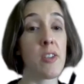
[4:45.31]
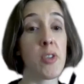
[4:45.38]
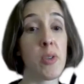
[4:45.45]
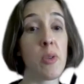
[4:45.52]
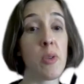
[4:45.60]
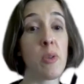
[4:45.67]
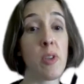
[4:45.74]

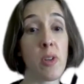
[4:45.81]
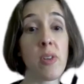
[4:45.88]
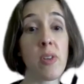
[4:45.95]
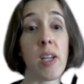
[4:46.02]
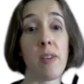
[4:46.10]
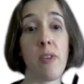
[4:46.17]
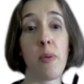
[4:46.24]
to learn
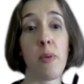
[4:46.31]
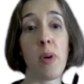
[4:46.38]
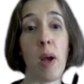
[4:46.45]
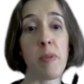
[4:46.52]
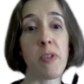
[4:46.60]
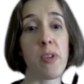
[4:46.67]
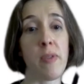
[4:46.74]
it through
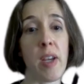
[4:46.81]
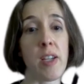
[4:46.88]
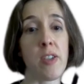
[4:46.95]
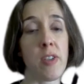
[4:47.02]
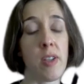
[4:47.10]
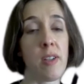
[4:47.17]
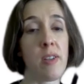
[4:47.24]

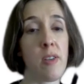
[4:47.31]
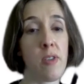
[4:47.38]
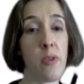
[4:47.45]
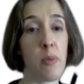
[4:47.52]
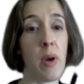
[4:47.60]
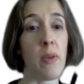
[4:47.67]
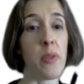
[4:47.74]
observation
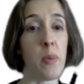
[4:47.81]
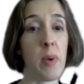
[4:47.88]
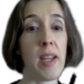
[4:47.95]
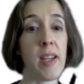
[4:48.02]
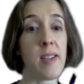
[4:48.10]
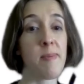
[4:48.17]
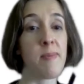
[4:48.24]
throughout the
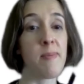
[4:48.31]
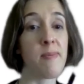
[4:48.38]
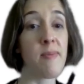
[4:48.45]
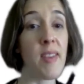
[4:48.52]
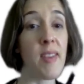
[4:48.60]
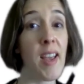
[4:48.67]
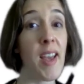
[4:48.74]
week.
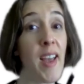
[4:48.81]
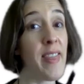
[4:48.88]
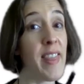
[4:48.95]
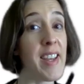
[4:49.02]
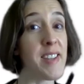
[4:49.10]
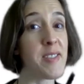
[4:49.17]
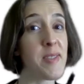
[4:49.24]

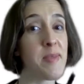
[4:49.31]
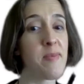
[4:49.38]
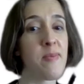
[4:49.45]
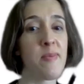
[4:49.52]
Thanks.